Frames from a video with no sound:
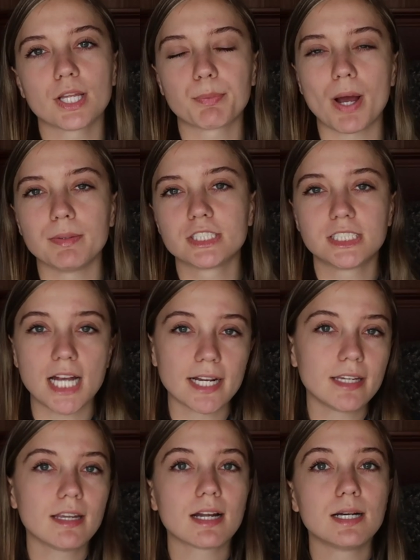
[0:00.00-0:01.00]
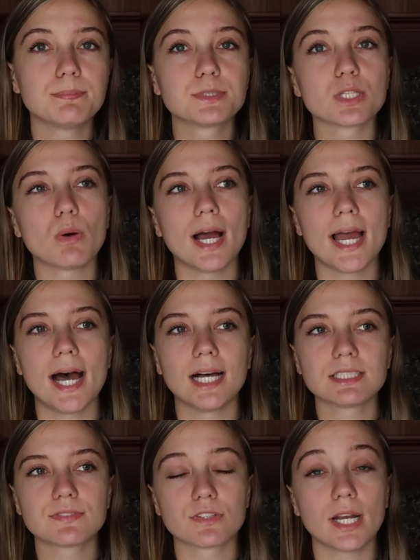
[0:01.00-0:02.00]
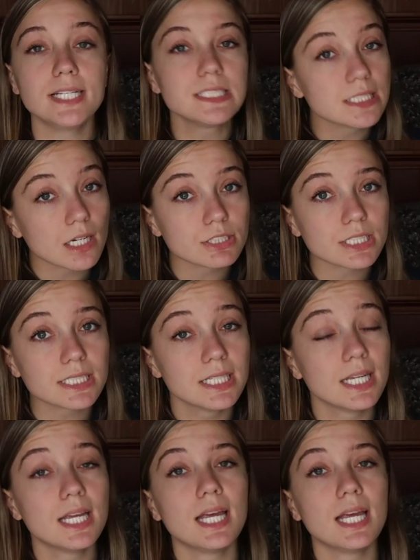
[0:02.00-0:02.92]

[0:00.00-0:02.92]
They're probably just jacking it up. So I asked for $1,800,